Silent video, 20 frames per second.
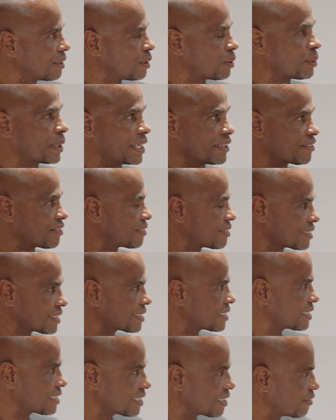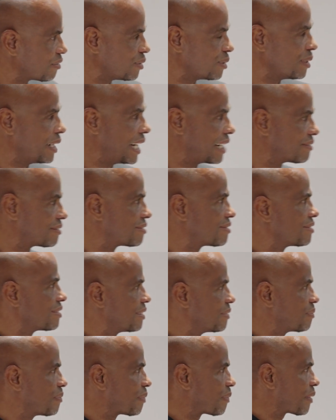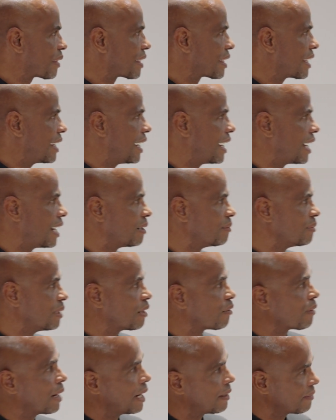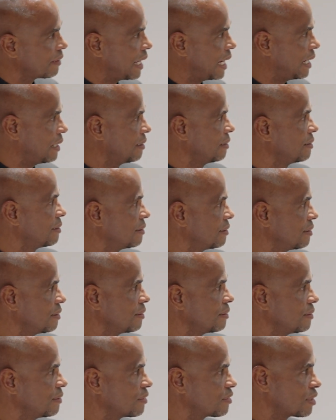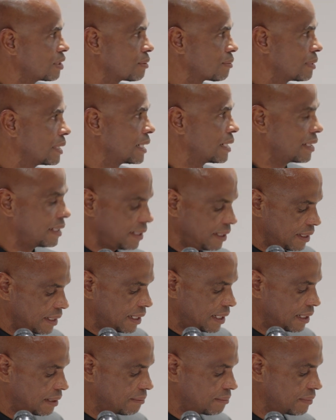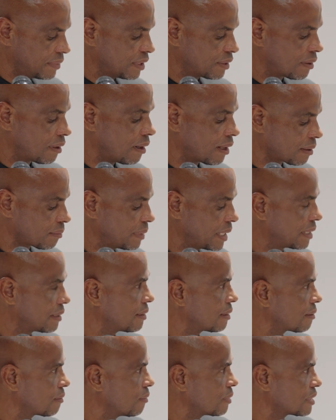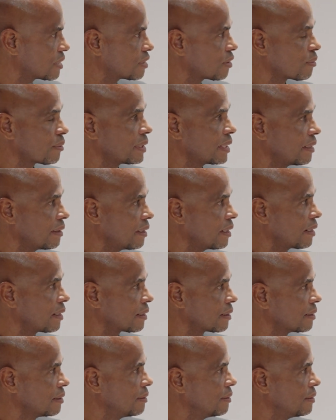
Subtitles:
oasis, if you have, around that. So you really, you're augmenting what's already there.